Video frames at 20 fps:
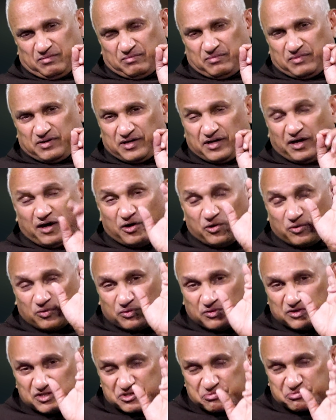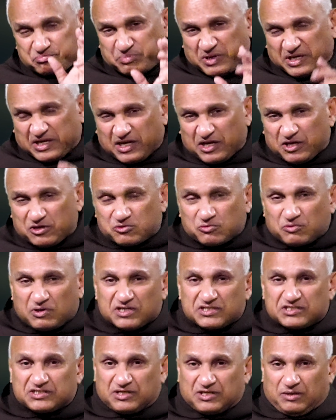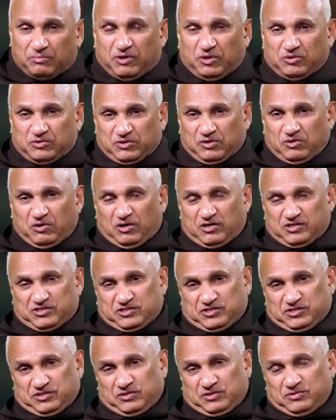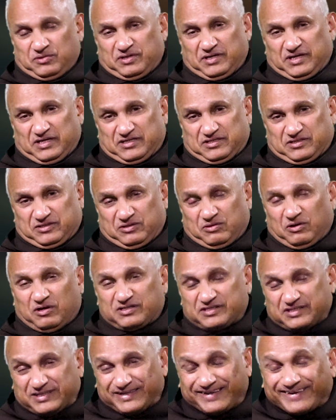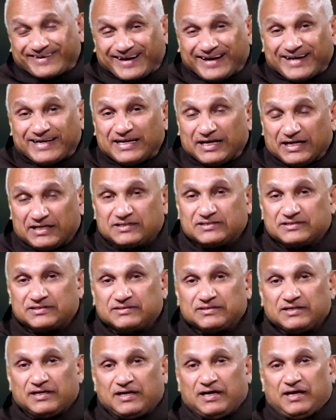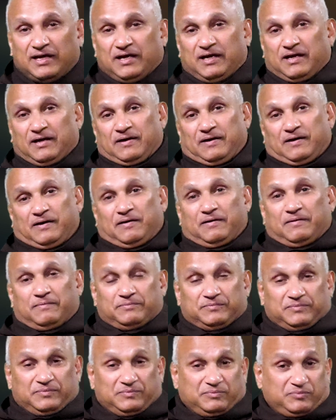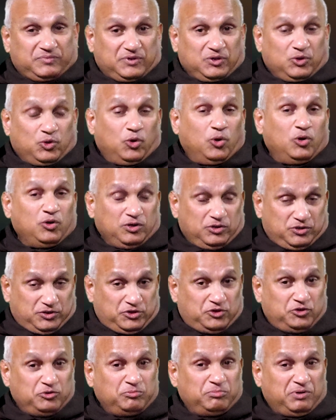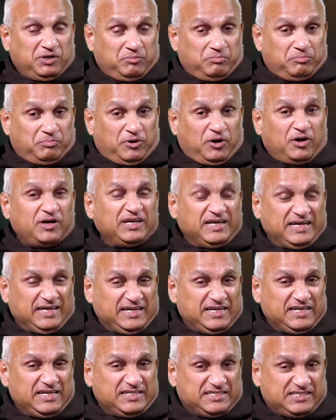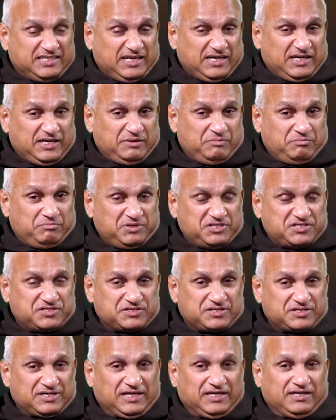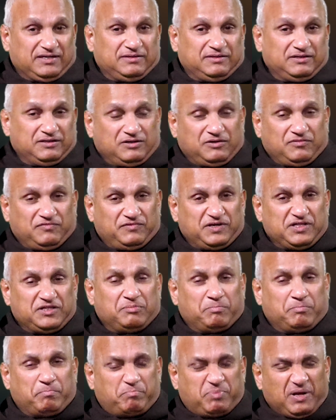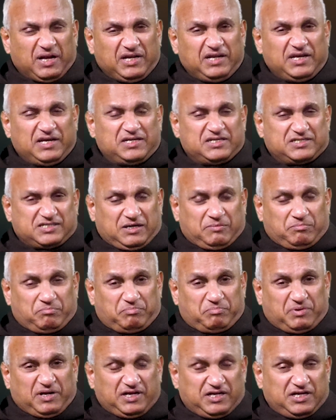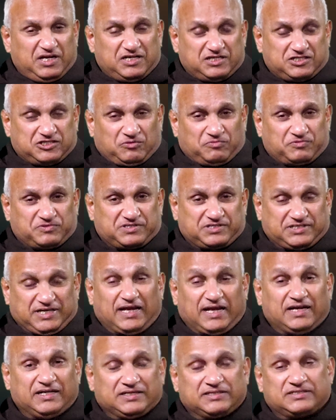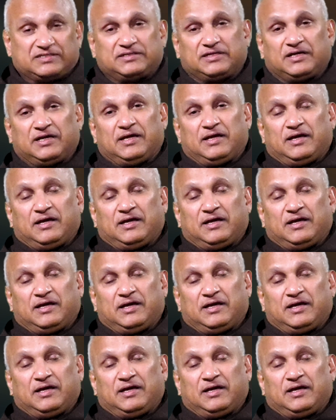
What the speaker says: nerve speaking to us about God's goodness, God's greatness. The whole human body is a mystery, with billions and billions of cells.